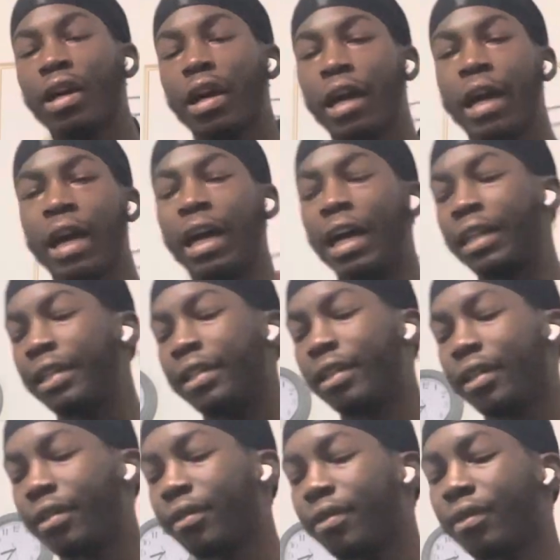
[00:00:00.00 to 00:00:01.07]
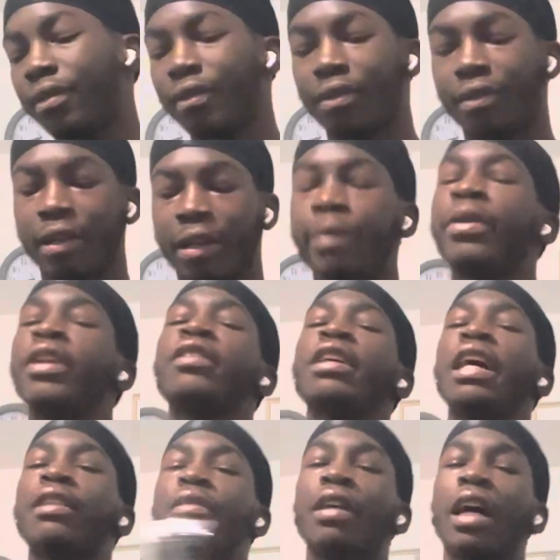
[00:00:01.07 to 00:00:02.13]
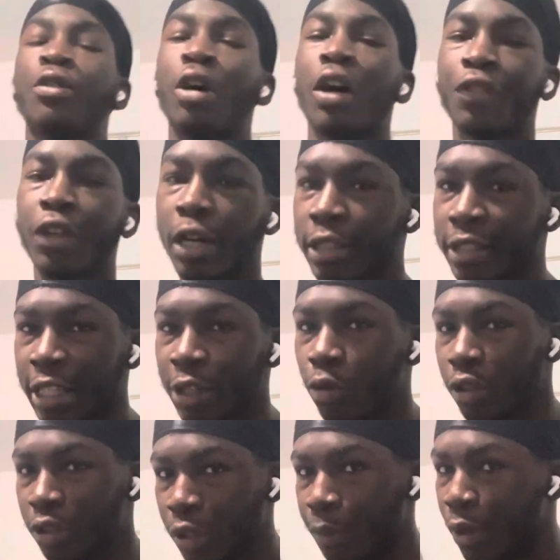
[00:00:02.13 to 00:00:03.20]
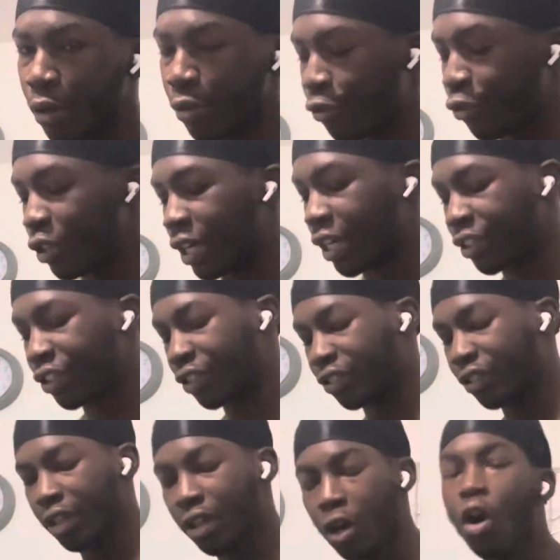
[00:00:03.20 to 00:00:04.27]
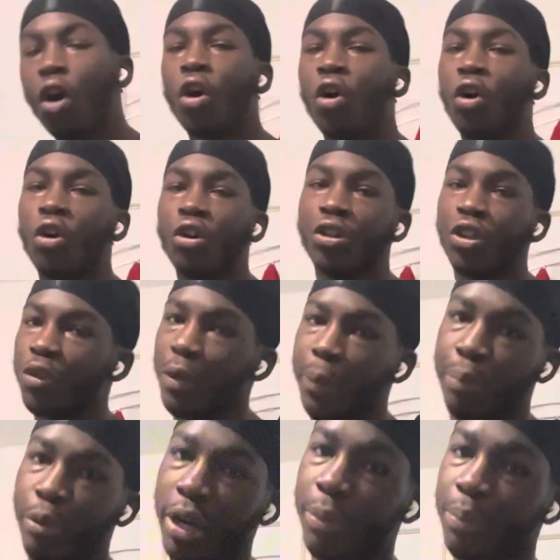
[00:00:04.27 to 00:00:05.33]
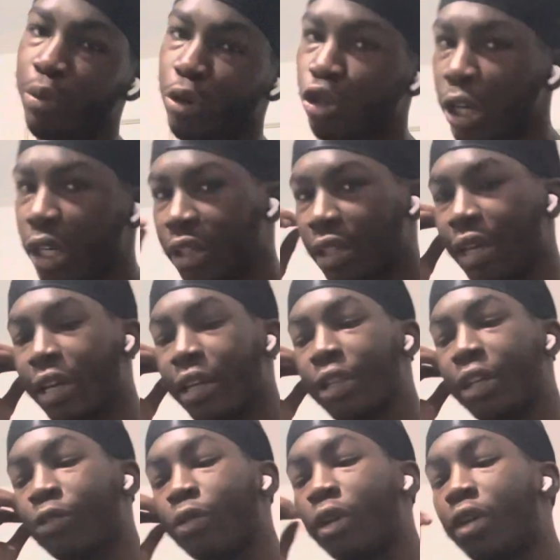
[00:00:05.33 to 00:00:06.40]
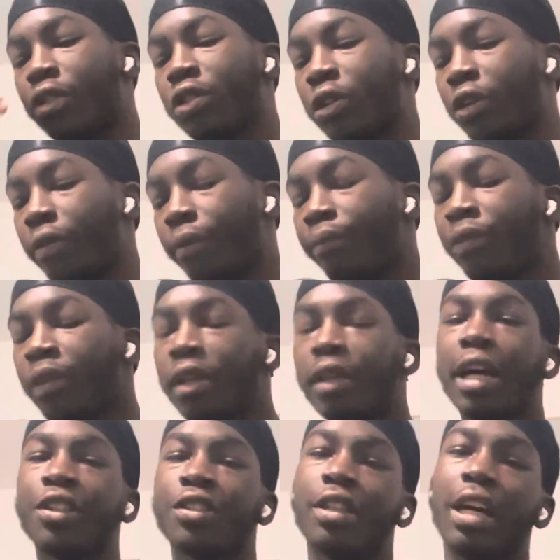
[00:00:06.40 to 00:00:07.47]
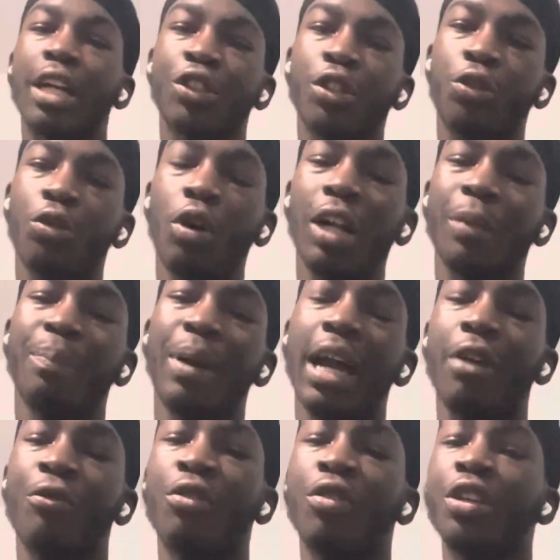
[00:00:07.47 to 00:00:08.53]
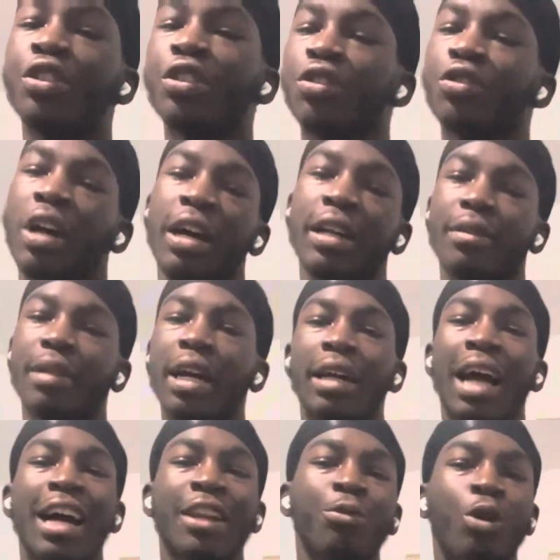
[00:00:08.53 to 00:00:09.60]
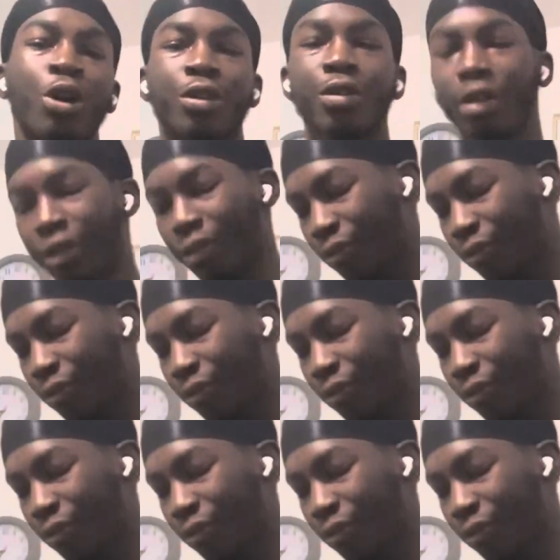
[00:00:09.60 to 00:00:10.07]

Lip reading: And it means I don't have to ask anyone to borrow a ruler. I can just, or use my protractor as well. So yeah, I just thought I'd buy a ruler just so I had one.